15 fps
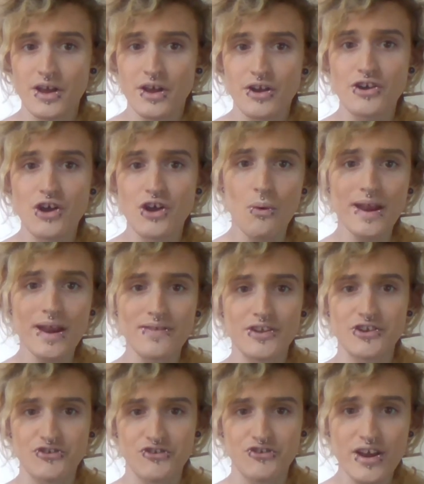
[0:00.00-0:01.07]
knowing that
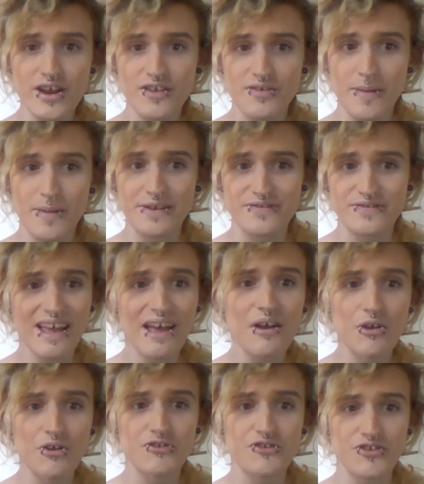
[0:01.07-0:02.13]
a tree is made of
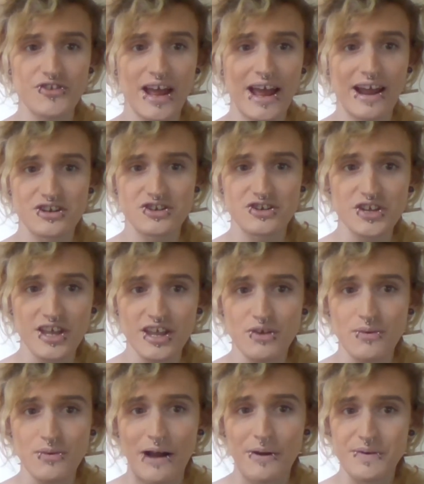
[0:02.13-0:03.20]
cells doesn't actually get
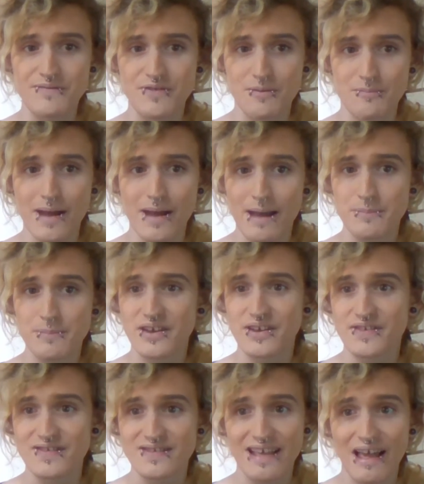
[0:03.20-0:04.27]
you out of the map
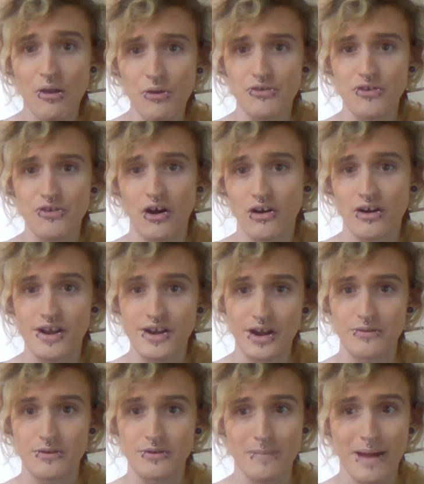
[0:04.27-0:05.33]
because cells are
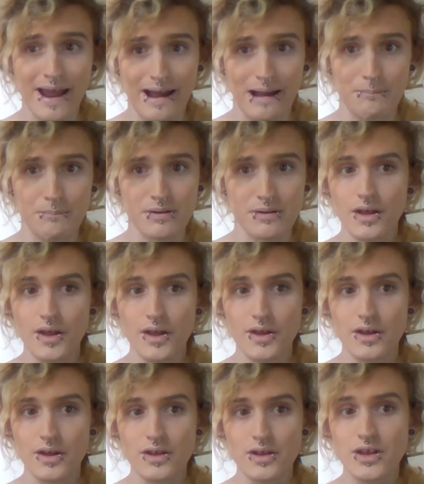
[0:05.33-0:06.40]
another map.
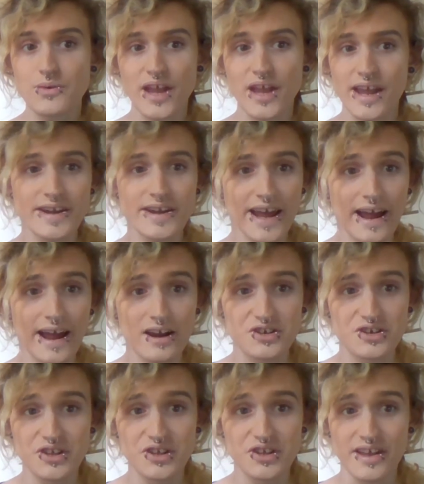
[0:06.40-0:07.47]
You can't
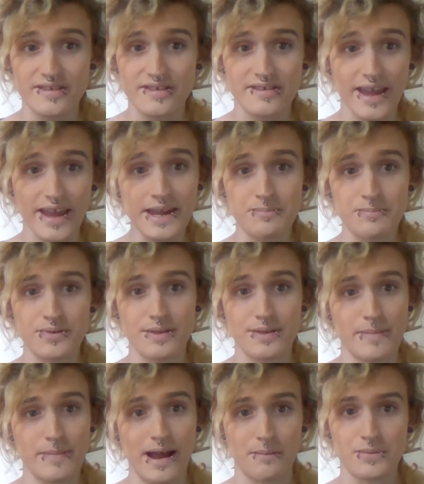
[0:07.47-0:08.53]
actually escape the
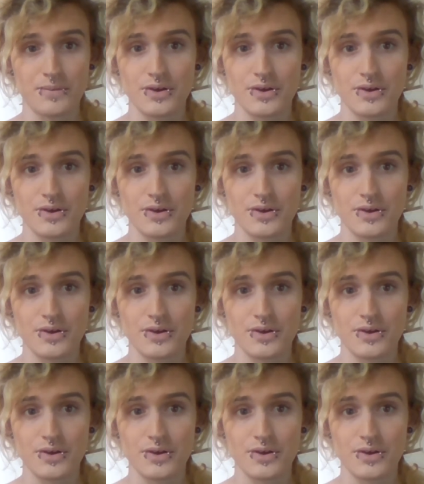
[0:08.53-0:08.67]
map.